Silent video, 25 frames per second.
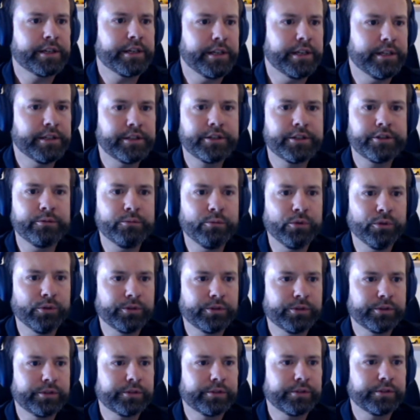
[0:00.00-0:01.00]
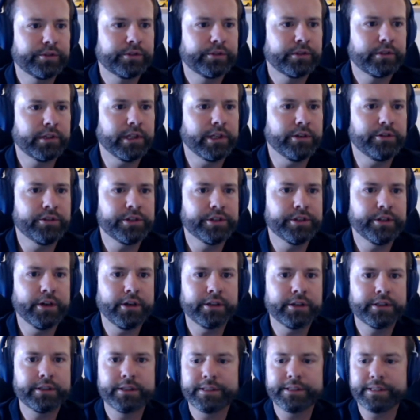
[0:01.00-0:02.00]
gears towards
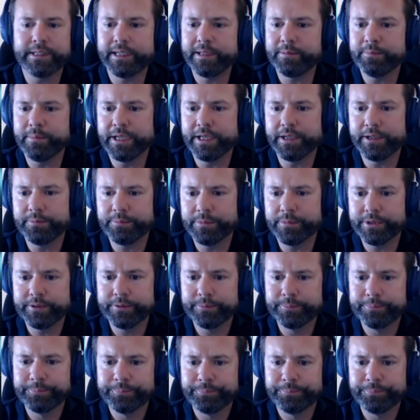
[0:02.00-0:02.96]
ClojureDart state management.